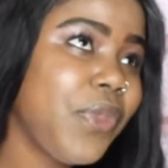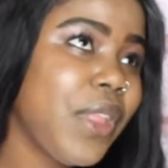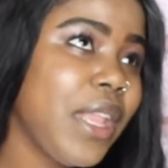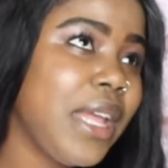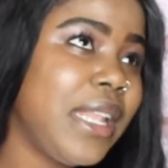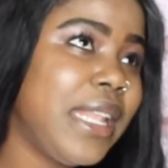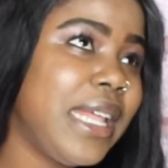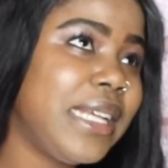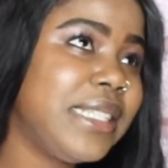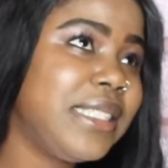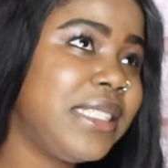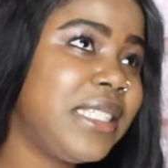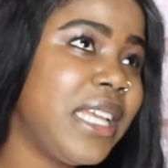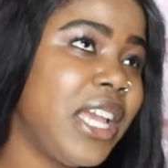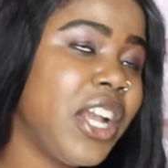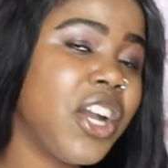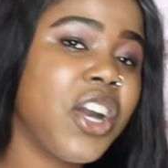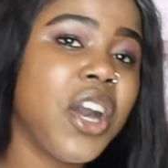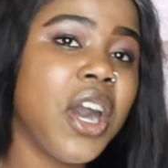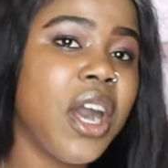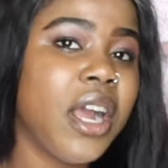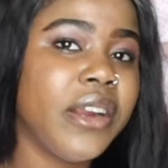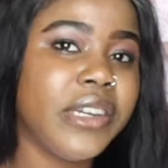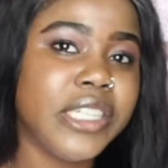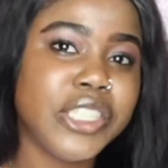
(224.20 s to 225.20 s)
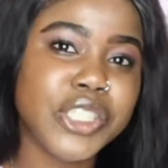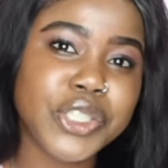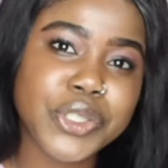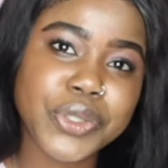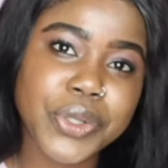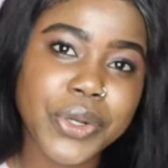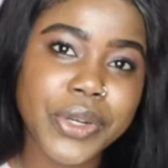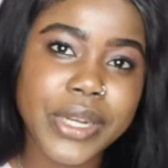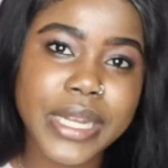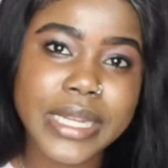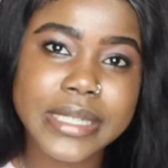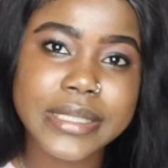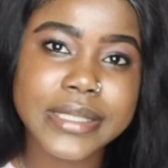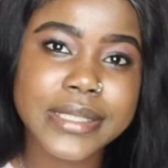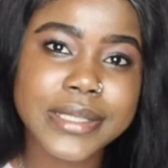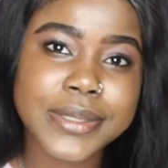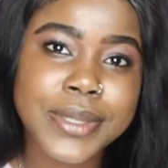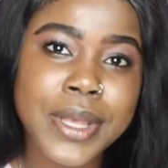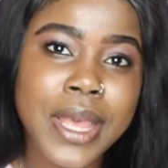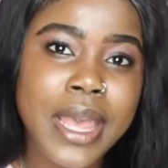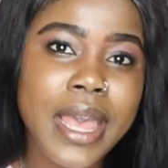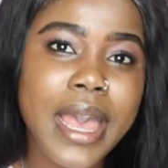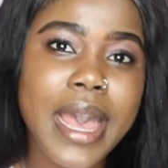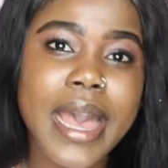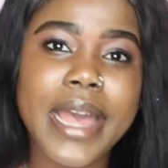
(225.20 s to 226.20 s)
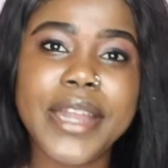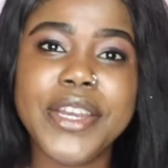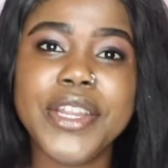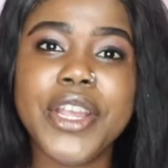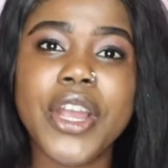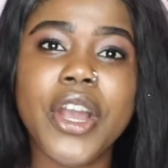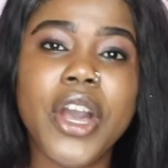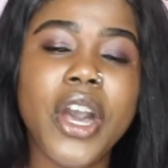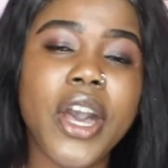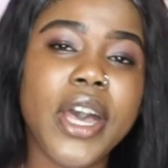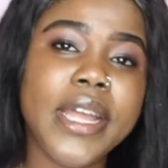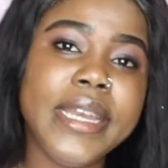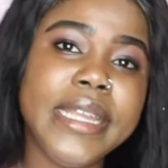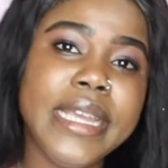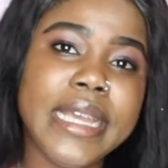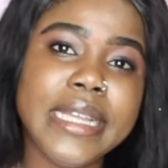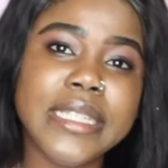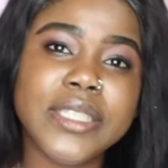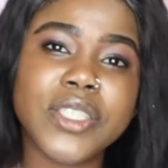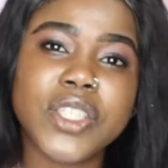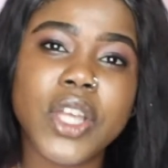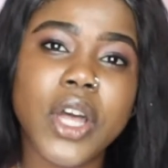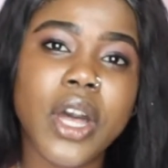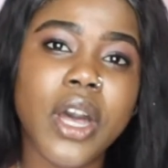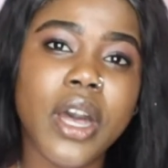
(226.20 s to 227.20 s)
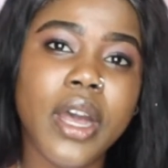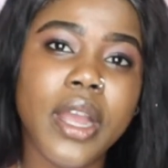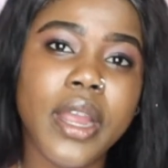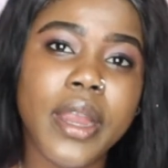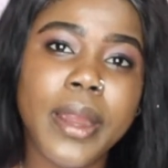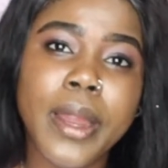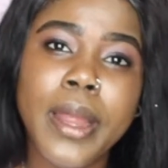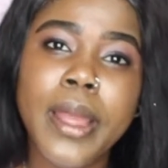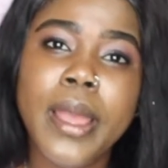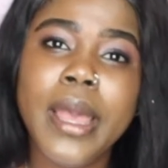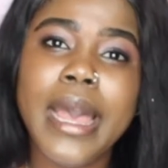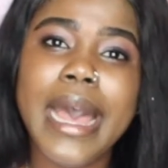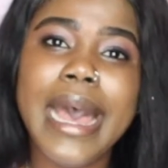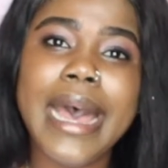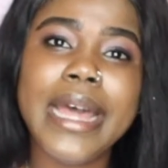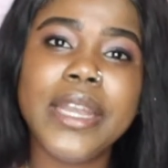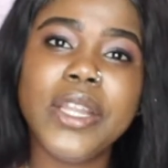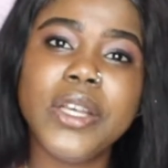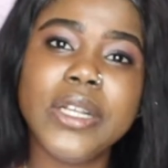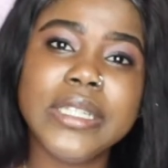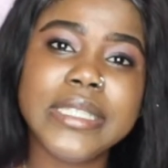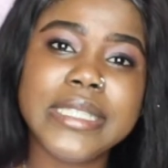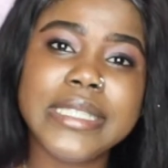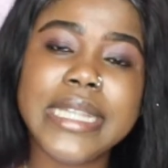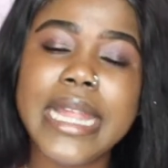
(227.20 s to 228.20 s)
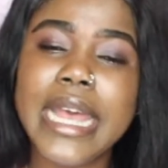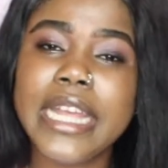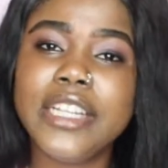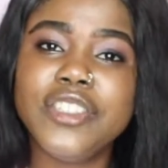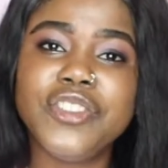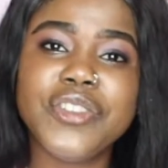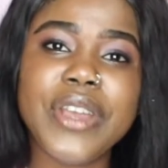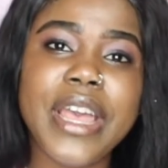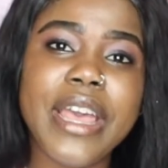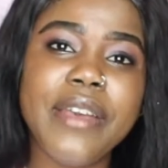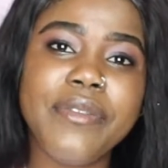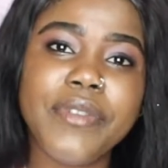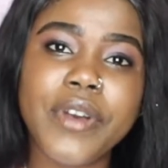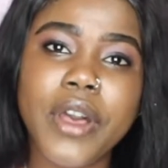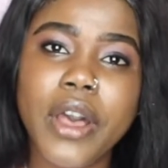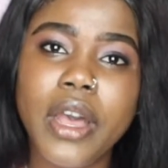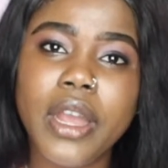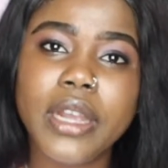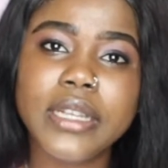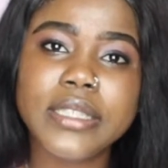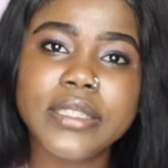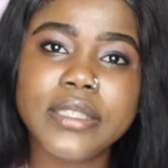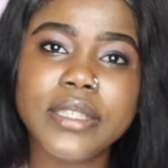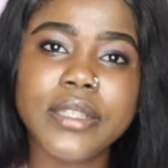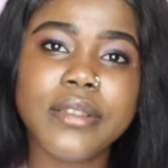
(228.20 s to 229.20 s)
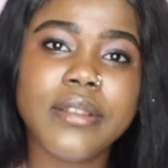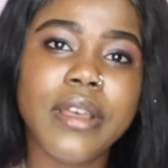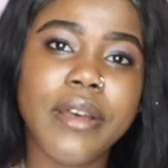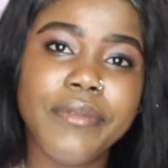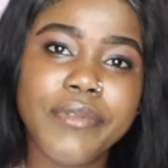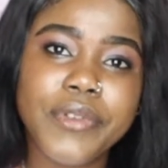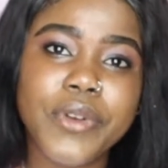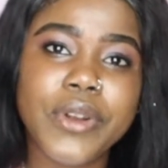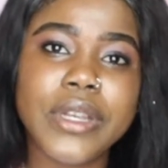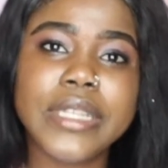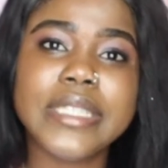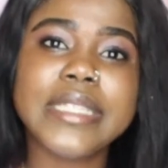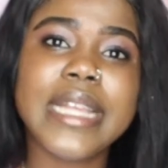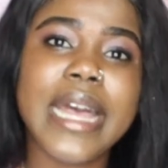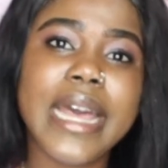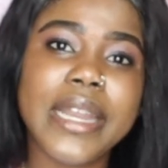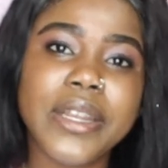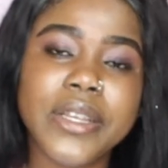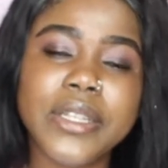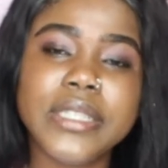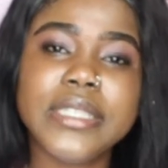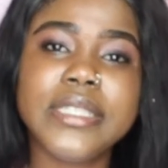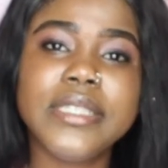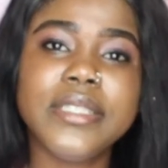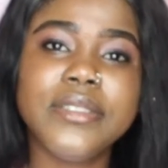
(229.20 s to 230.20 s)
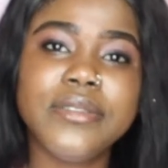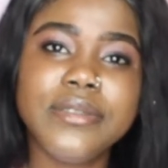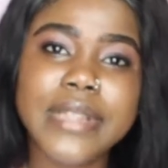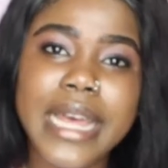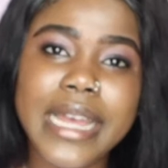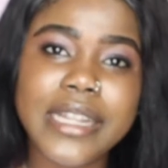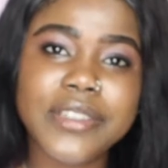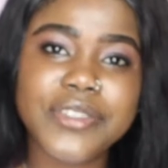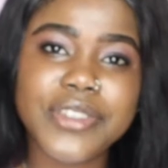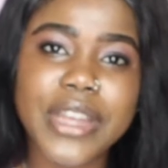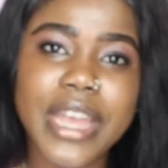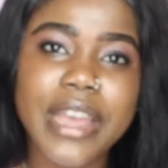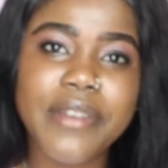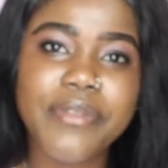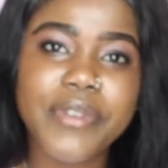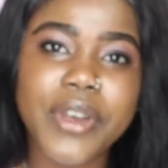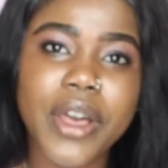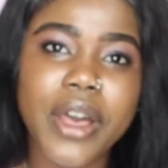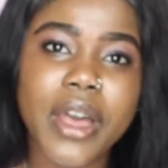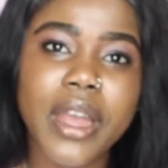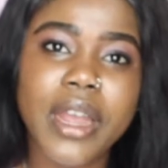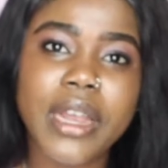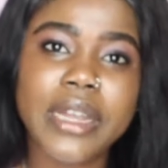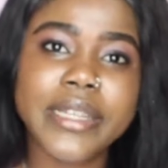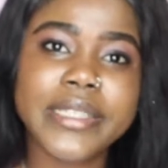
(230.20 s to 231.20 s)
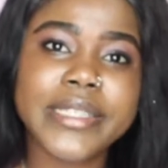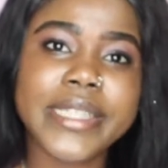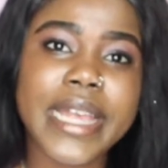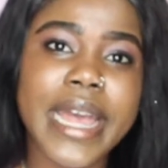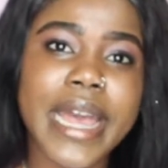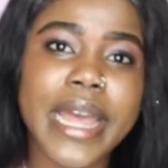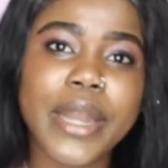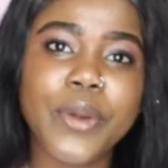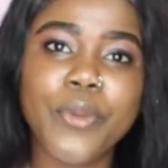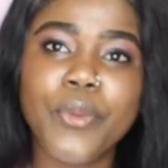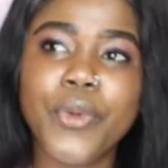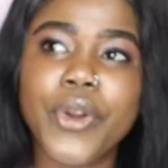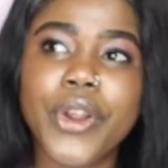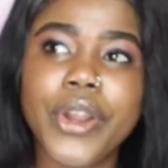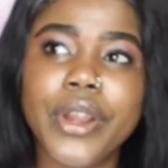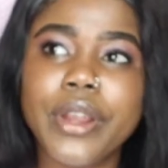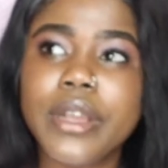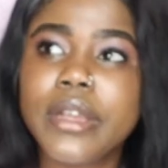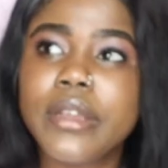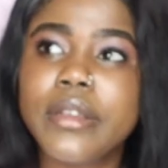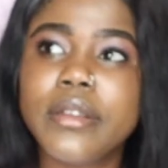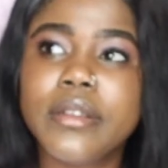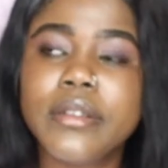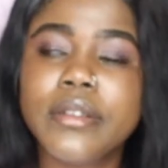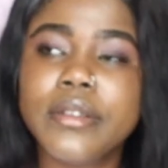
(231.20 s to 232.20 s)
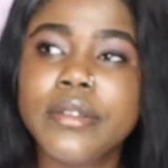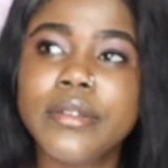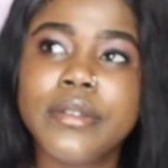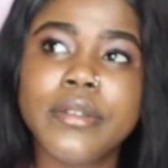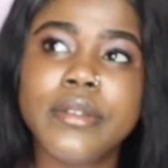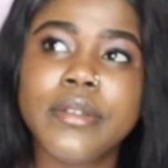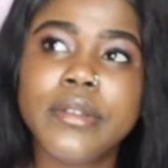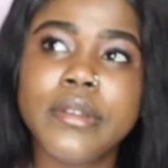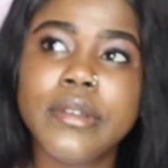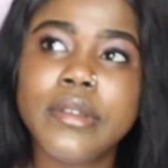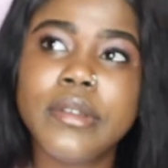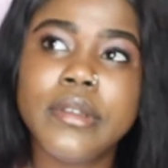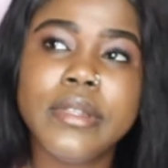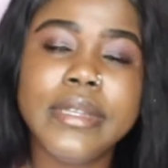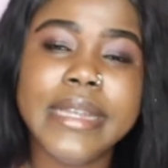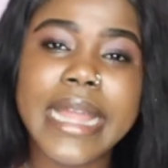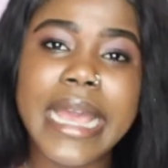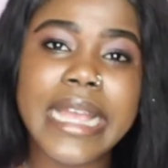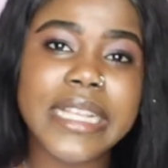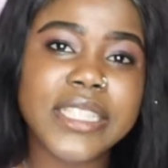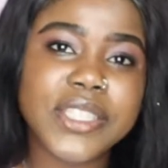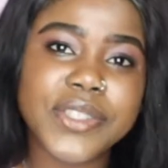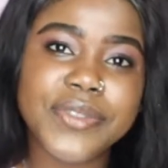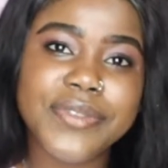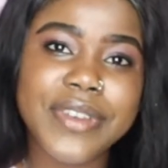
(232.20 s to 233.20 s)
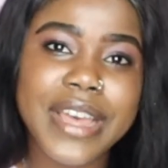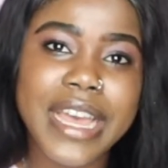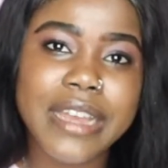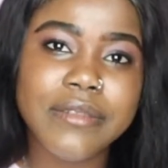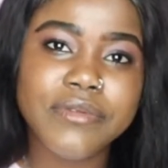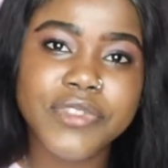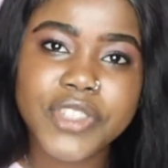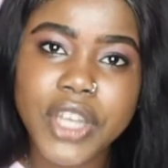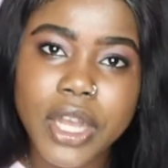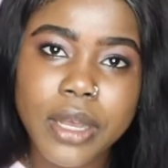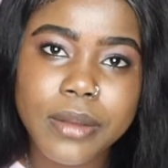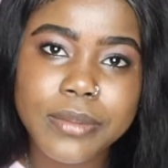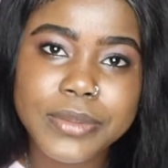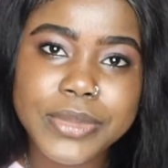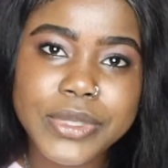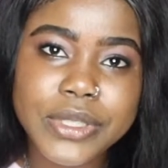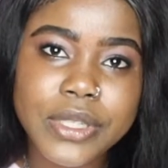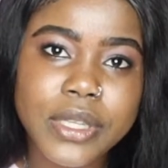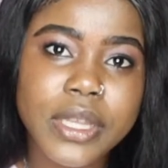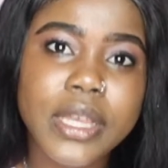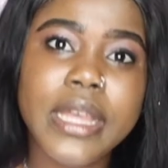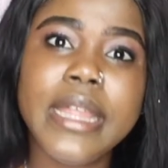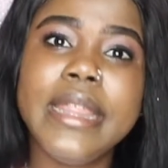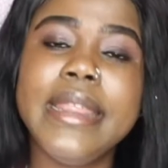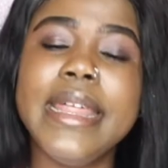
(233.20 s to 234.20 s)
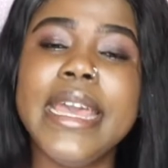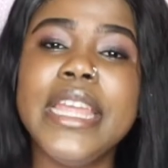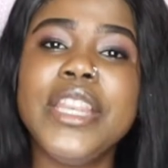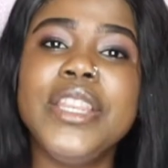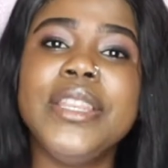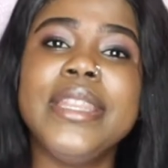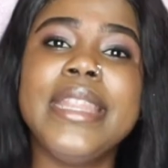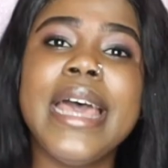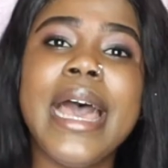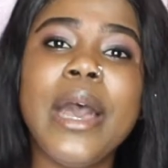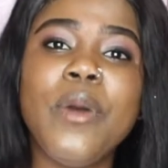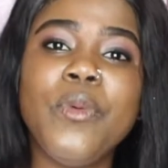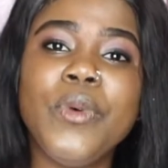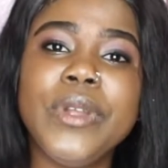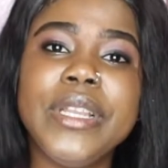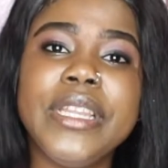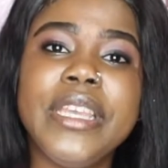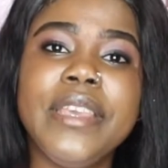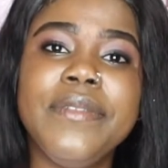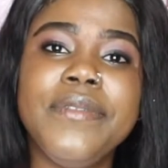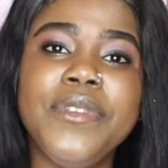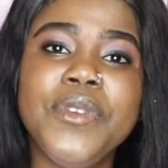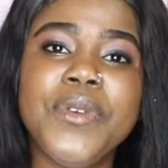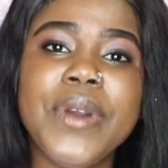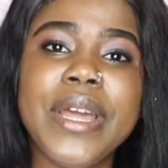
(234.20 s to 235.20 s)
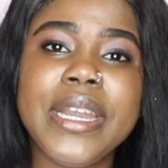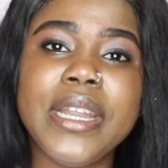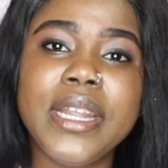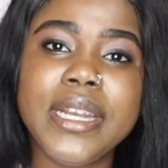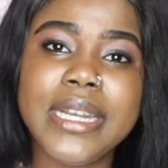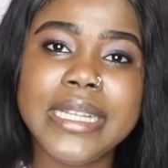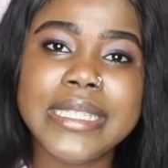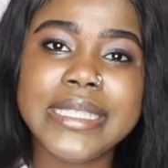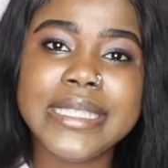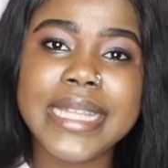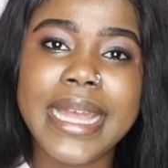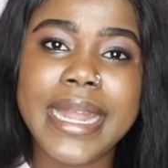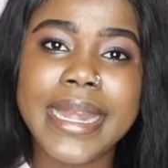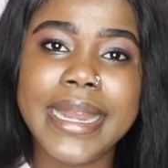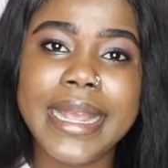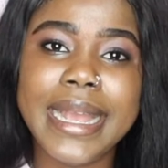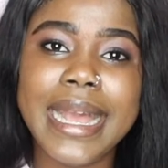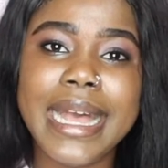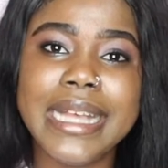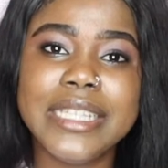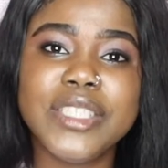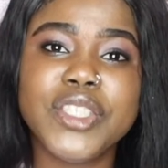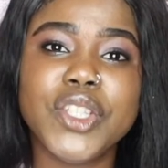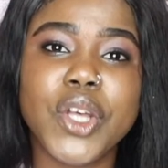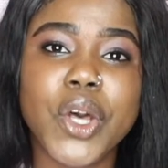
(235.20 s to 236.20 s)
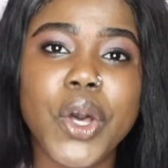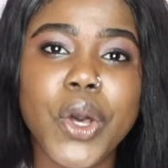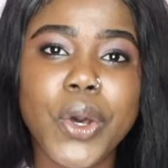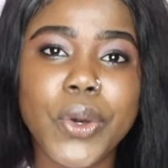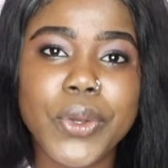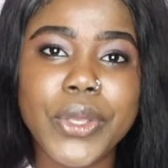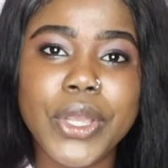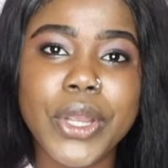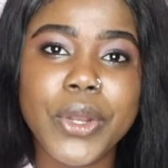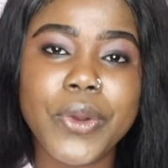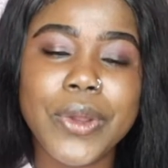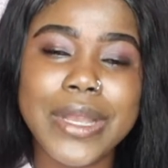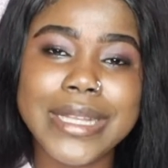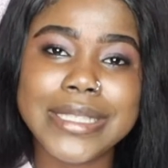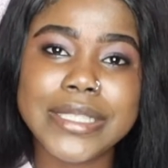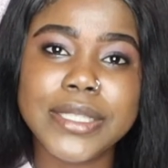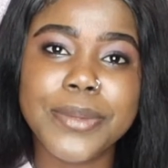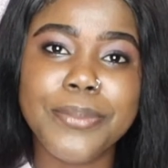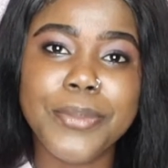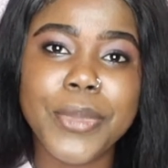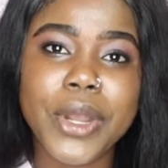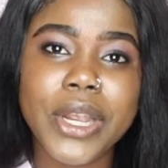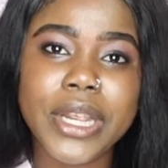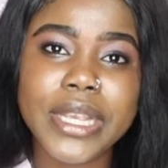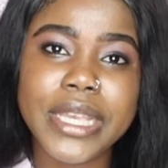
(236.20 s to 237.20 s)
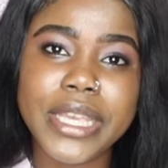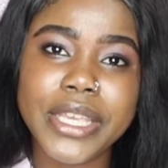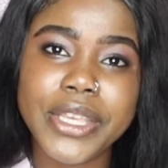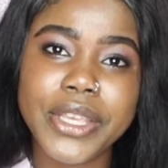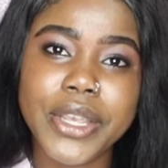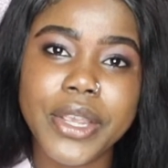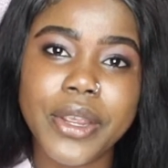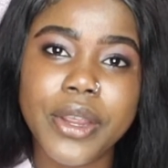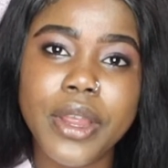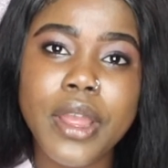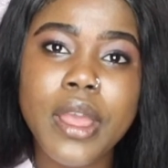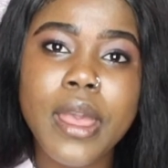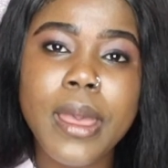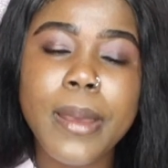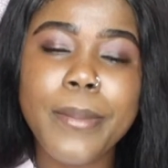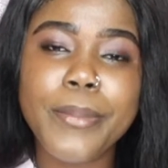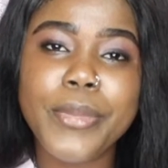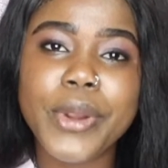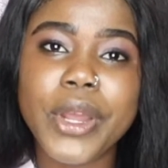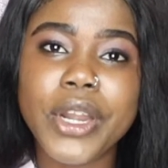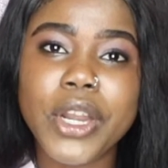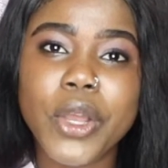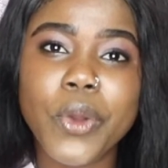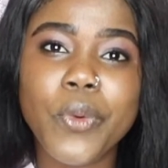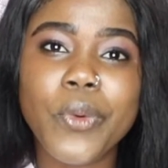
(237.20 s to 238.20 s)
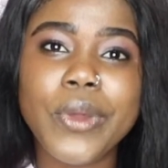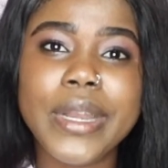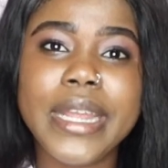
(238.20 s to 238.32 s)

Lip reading: let's say, car insurance, and your audience are adults that drive cars, of course adults that drive cars and work 9-to-5 jobs, then that would give you an understanding as to how you're going to market your product.